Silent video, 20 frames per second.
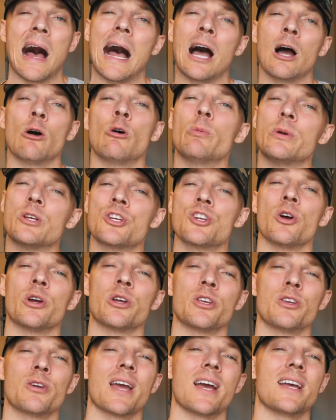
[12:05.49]
I will be
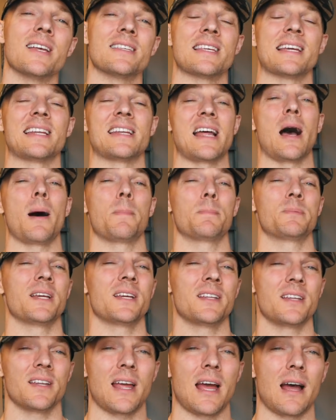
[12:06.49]
showing you guys an
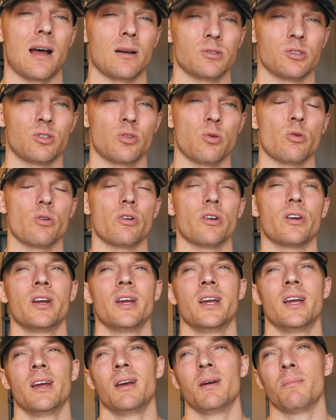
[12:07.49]
updated house
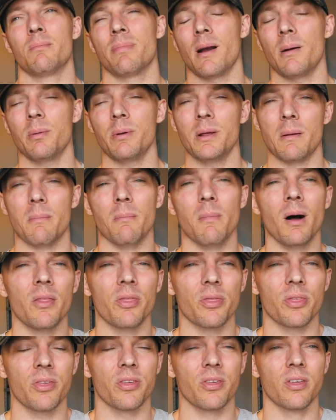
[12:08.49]
tour probably in a
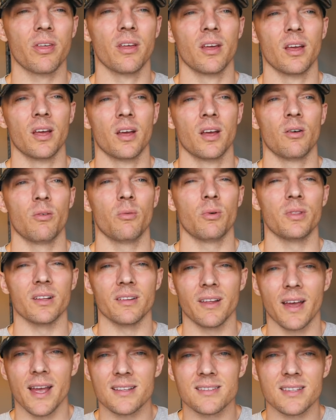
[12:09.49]
month when
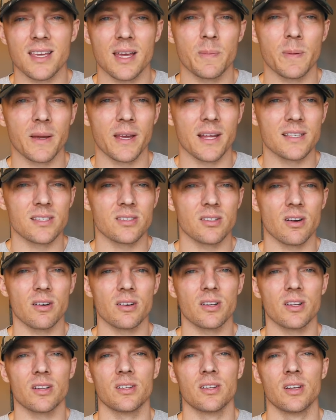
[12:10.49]
the landscaping gets
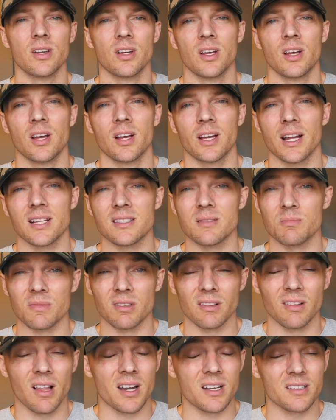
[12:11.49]
started. Got some
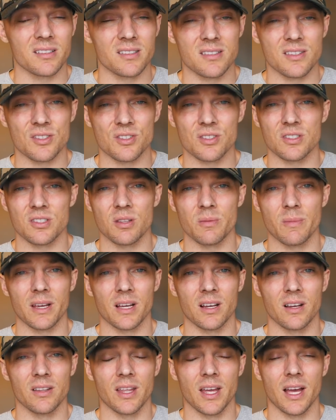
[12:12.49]
a lot of decisions to
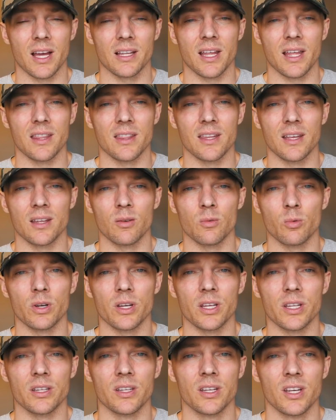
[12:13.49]
make on that. And then
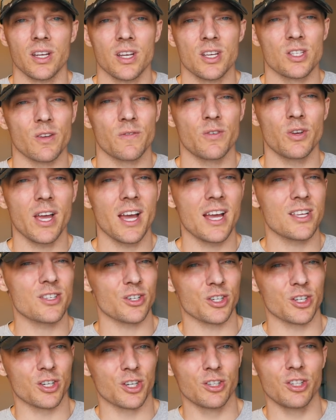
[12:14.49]
when, so if you guys
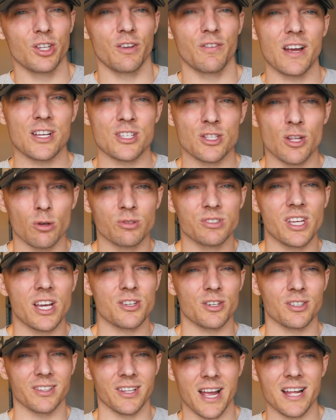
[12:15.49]
are, if you guys know
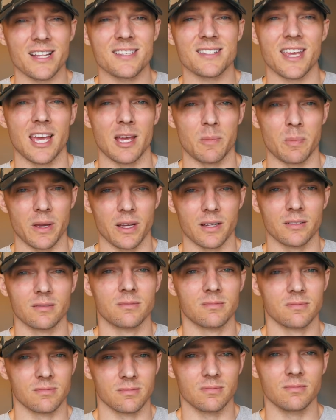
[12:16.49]
desert landscaping,
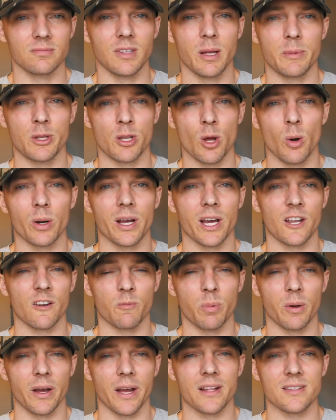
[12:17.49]
let me know what kind
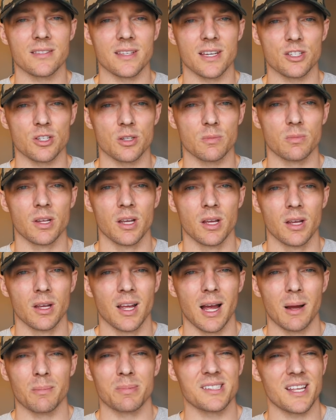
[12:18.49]
of plants I should,
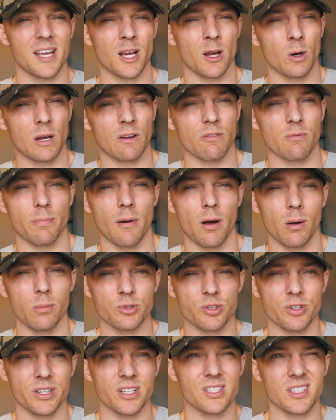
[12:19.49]
I'm staying away from
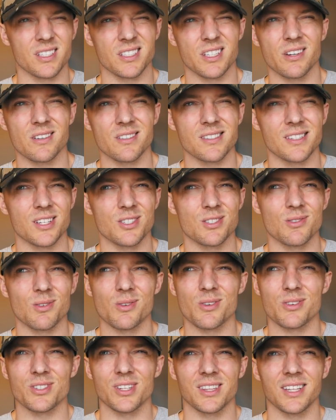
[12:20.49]
palm trees because here in St.
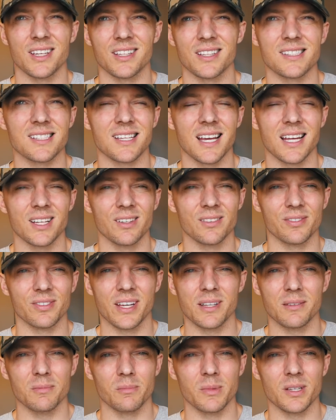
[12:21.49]
George, I think it's kind of
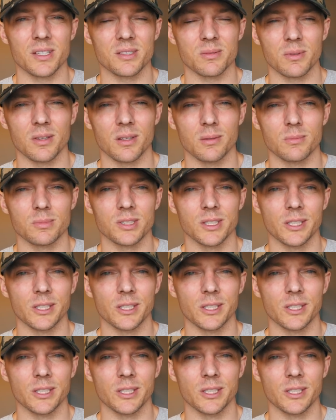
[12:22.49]
hit and miss with them.